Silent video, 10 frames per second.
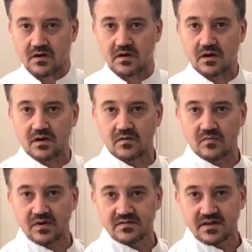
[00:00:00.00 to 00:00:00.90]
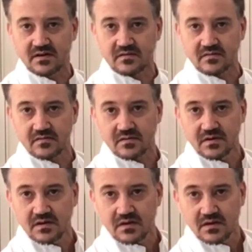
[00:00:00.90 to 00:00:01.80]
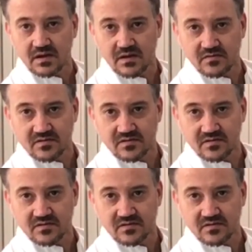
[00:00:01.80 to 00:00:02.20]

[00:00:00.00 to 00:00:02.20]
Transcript: uh, right there. Can you